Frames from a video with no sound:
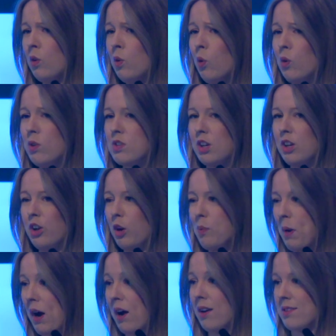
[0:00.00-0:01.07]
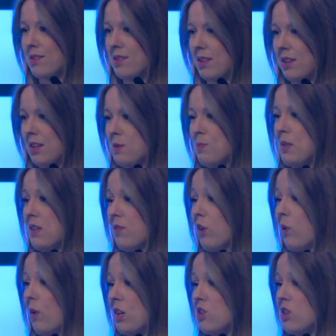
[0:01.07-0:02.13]
or to look past the specific
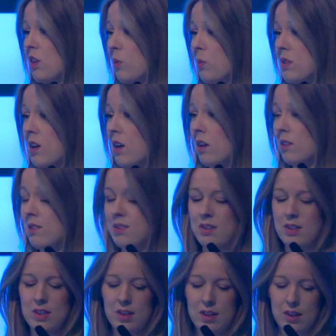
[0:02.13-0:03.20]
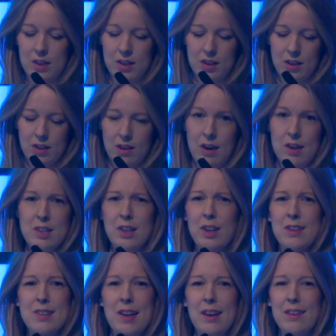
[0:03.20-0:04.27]
question that was asked. I don't
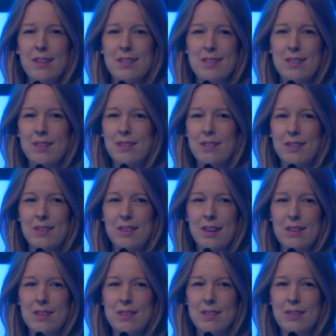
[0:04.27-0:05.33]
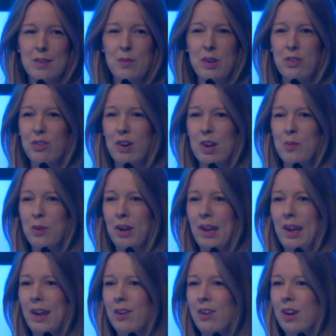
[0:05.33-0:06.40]
know, does that similar for anybody
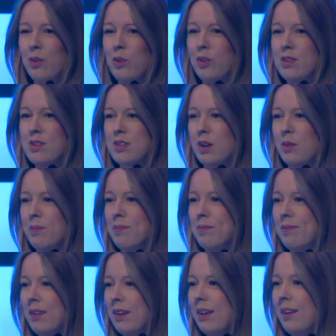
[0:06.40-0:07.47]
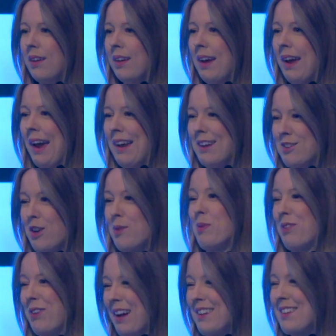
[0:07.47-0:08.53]
here? I know we've got some HR
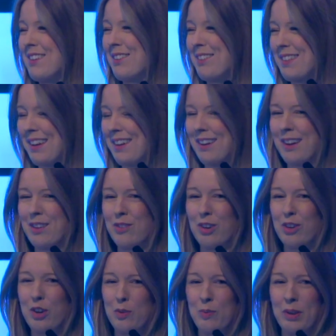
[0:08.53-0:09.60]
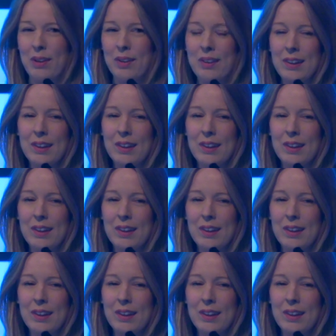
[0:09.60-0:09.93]
professionals and recruitment.